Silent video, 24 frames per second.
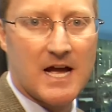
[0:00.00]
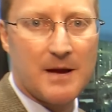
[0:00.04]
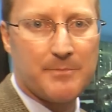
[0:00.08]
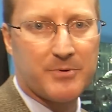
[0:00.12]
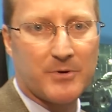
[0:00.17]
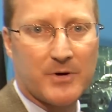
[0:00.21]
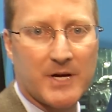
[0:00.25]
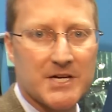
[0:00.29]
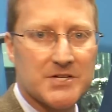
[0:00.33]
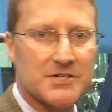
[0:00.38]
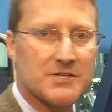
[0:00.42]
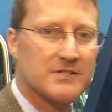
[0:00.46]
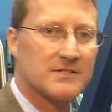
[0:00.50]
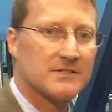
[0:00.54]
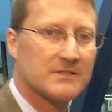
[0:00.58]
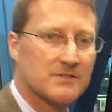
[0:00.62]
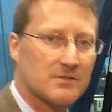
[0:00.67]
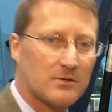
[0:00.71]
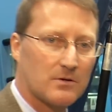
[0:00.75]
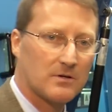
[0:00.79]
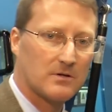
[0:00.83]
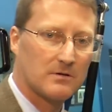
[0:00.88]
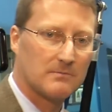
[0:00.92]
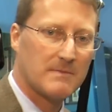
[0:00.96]
operations
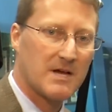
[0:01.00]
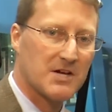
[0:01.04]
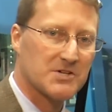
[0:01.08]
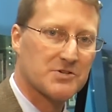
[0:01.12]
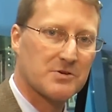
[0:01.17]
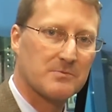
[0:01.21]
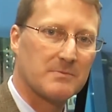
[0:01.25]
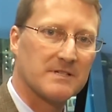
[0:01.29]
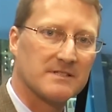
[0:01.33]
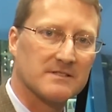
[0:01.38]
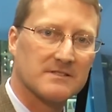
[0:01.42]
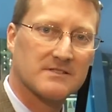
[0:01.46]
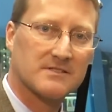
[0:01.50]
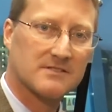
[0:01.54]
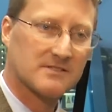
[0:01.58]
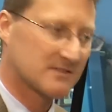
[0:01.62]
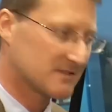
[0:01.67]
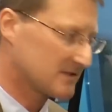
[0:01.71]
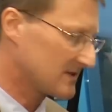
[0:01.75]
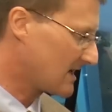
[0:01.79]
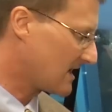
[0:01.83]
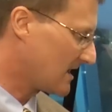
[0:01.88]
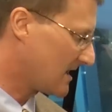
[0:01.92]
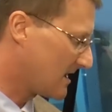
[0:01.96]
or
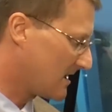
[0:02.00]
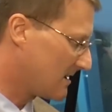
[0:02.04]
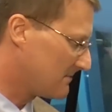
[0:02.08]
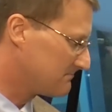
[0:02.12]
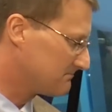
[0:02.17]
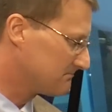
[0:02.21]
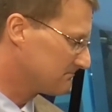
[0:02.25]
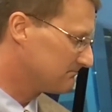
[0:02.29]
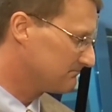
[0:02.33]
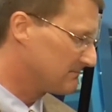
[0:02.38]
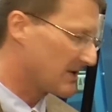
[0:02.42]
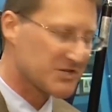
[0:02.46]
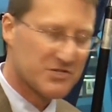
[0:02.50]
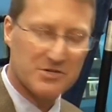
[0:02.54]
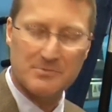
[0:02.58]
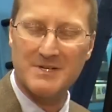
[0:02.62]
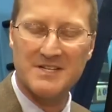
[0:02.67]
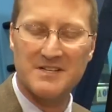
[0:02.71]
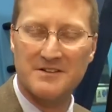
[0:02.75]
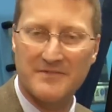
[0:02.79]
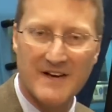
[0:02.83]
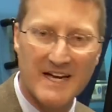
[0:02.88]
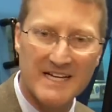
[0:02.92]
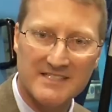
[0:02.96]
measurements,
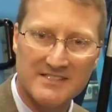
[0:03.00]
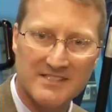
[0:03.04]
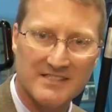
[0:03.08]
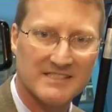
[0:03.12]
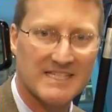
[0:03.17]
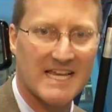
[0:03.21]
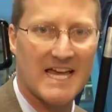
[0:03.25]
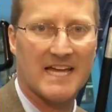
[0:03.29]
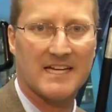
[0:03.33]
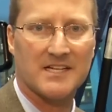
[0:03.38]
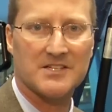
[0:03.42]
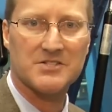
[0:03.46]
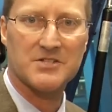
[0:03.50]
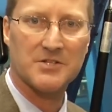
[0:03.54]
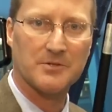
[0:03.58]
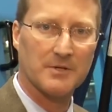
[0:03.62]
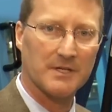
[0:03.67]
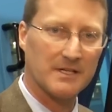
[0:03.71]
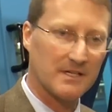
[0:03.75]
measurement devices added to